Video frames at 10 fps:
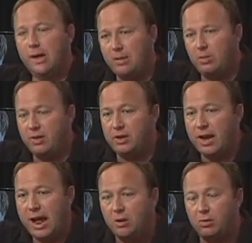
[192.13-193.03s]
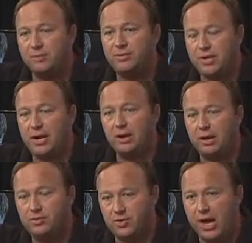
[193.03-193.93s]
And within an hour of
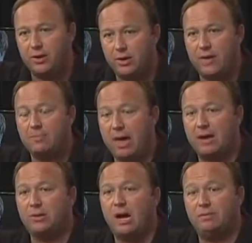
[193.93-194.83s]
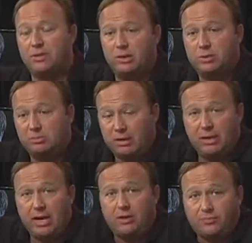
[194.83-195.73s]
saying it Saturday, they backed off and said it was
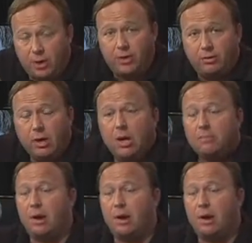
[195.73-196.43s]
completely untrue.